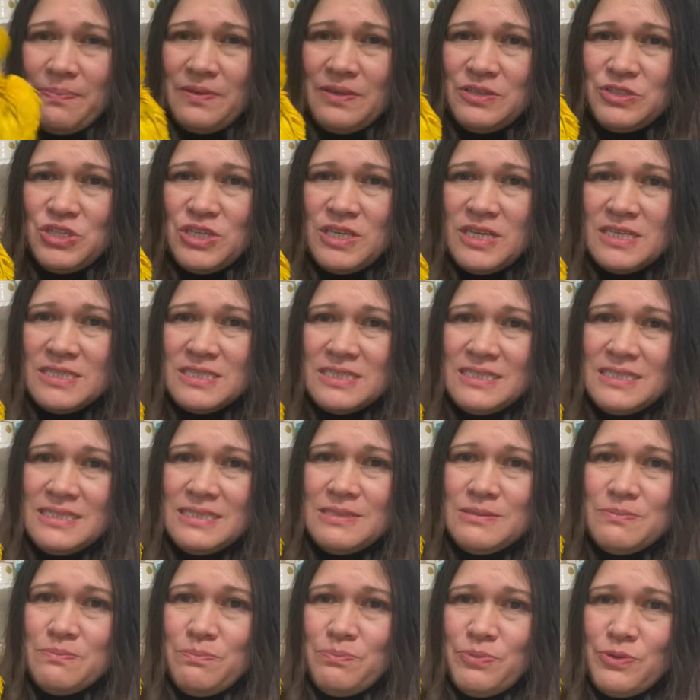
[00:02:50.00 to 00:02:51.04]
She has
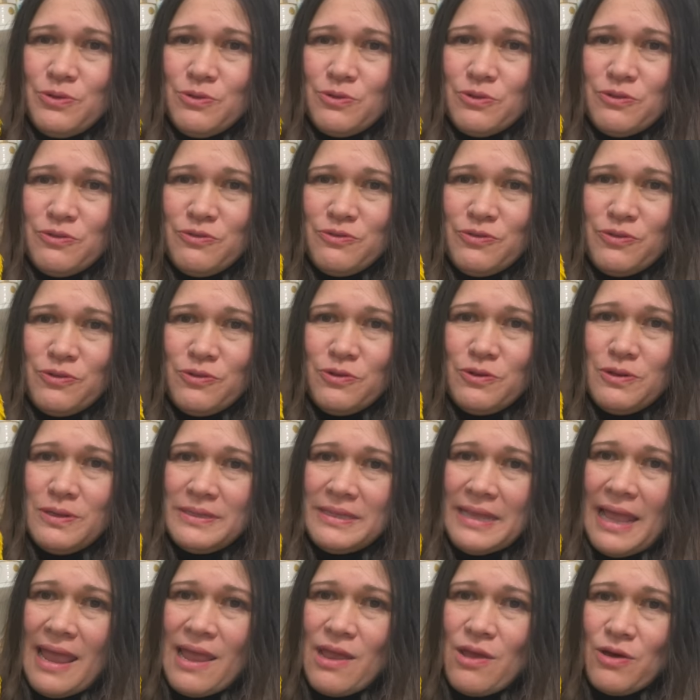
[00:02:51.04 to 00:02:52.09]
these beautiful
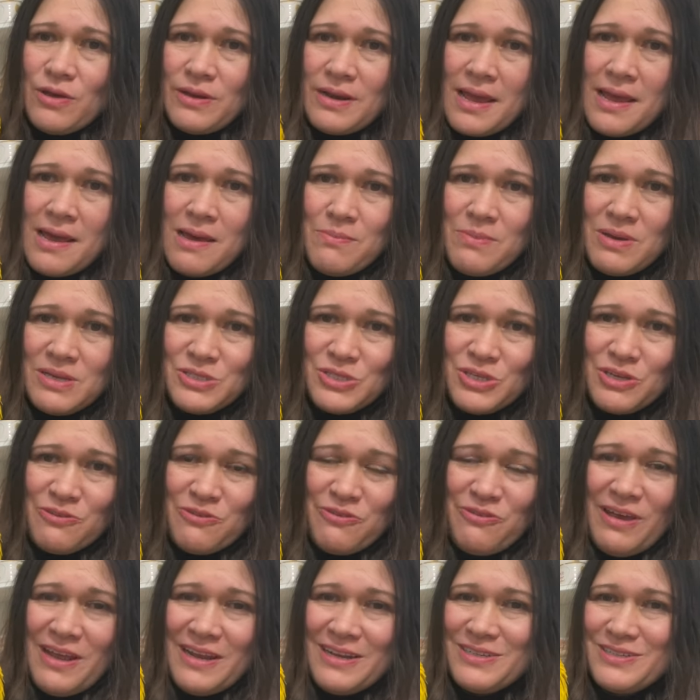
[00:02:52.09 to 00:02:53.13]
neon Amazon
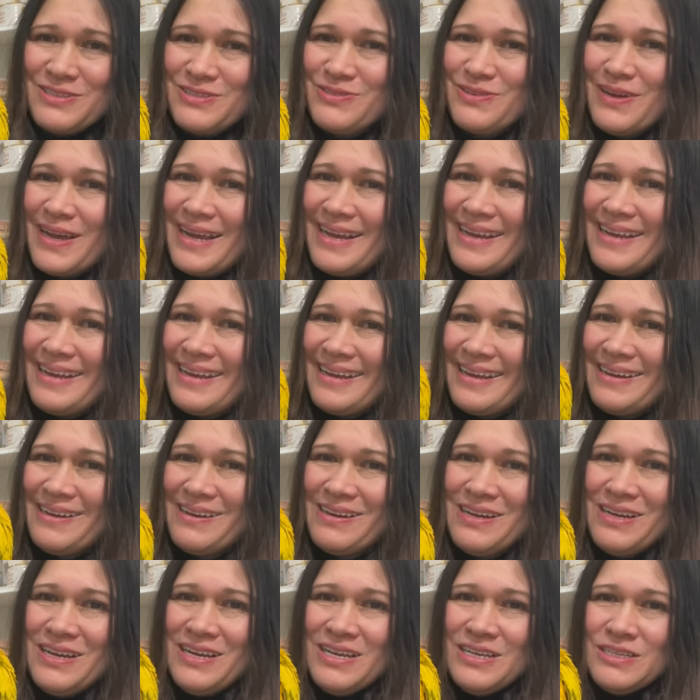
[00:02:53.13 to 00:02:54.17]
feathers right here.
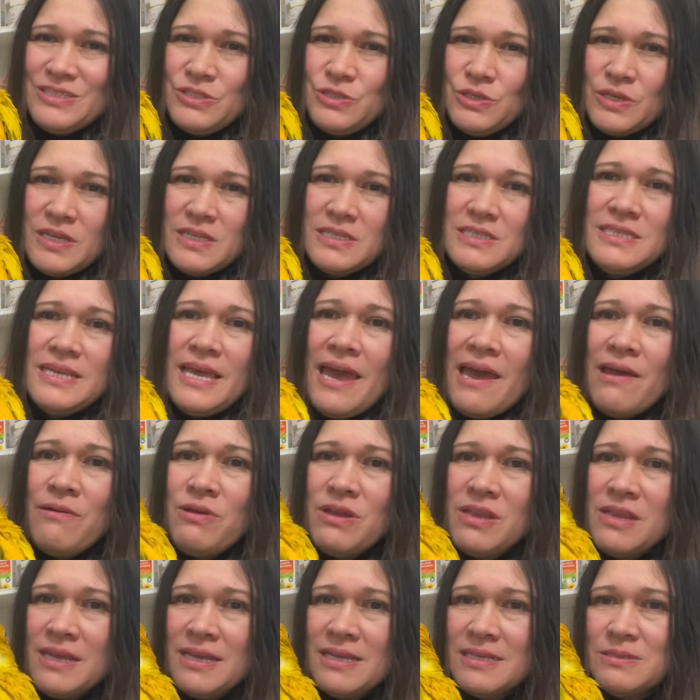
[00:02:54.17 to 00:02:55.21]
So you can see
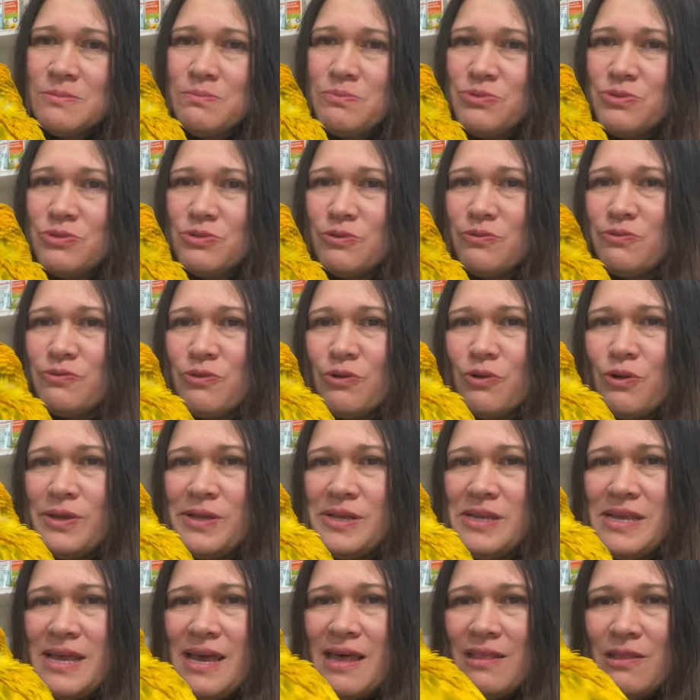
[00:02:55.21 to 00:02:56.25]
everything is beautiful
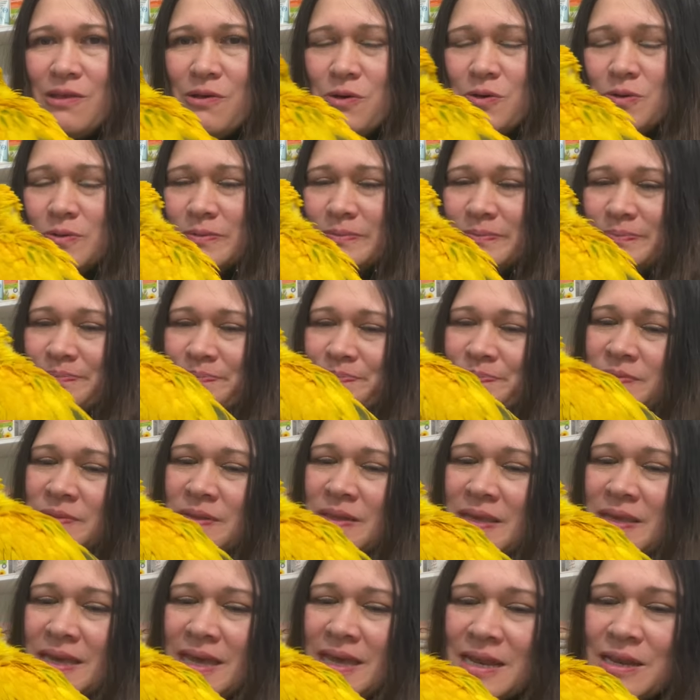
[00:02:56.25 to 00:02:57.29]
and yellow.
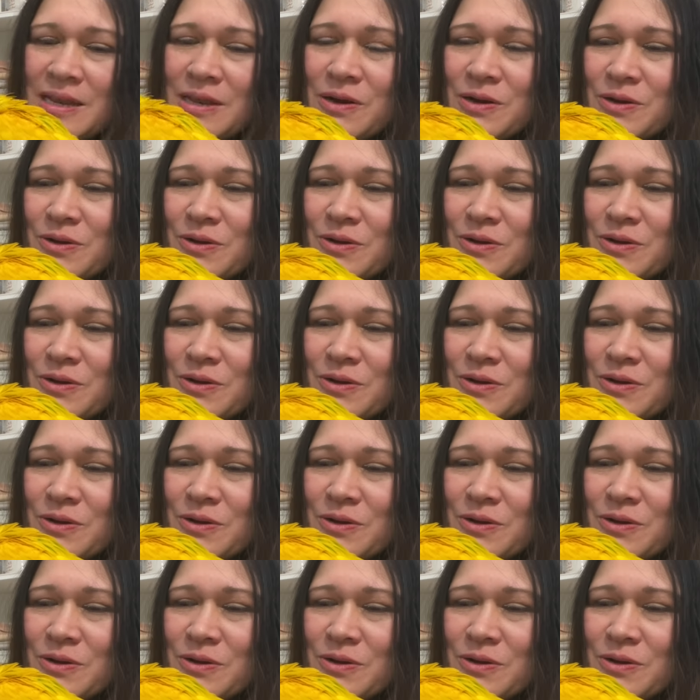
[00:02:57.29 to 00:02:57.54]
And